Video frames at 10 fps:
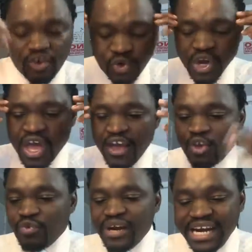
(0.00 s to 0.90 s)
You
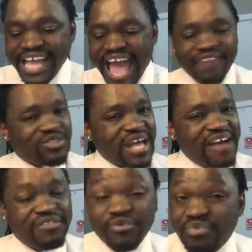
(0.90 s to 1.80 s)
you really have to
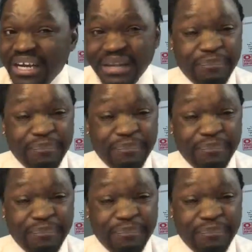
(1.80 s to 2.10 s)
have a really